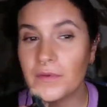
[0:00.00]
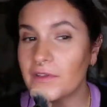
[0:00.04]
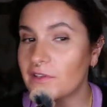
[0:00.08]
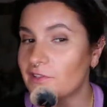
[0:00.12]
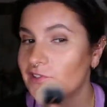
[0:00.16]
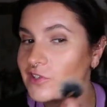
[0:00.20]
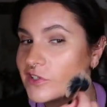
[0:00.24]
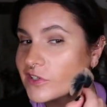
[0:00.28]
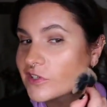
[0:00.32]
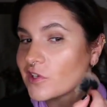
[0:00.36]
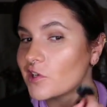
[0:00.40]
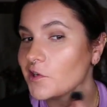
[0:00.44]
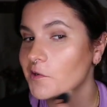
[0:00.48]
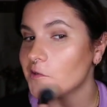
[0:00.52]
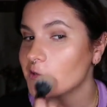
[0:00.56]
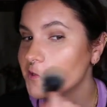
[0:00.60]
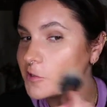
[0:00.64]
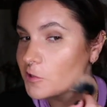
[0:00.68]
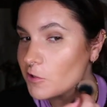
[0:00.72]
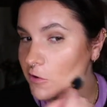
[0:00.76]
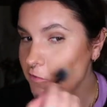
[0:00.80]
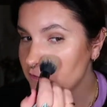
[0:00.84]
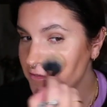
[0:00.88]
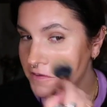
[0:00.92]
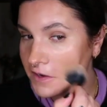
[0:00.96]
You're just going to
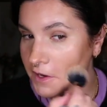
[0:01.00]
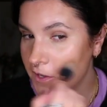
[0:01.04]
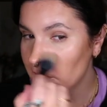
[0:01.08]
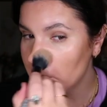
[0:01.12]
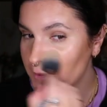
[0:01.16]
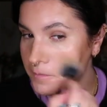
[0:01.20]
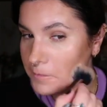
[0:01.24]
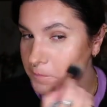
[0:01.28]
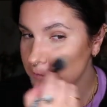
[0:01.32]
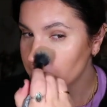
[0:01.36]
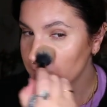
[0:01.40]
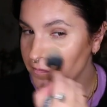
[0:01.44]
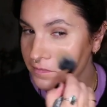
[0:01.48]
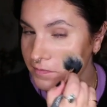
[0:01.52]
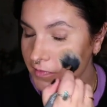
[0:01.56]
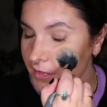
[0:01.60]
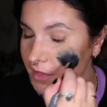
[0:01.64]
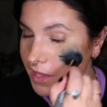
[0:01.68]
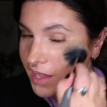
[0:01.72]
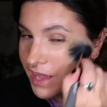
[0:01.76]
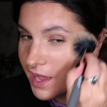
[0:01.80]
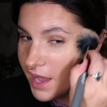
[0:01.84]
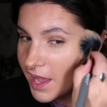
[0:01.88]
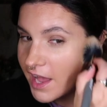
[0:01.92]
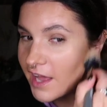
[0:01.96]
soften it,
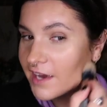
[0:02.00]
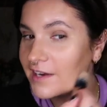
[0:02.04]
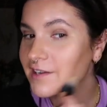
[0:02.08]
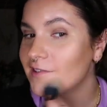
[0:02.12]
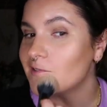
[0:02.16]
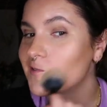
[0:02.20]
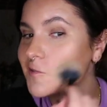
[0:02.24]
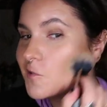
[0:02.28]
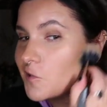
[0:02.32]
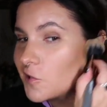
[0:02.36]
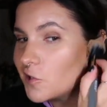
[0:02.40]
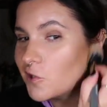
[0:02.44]
and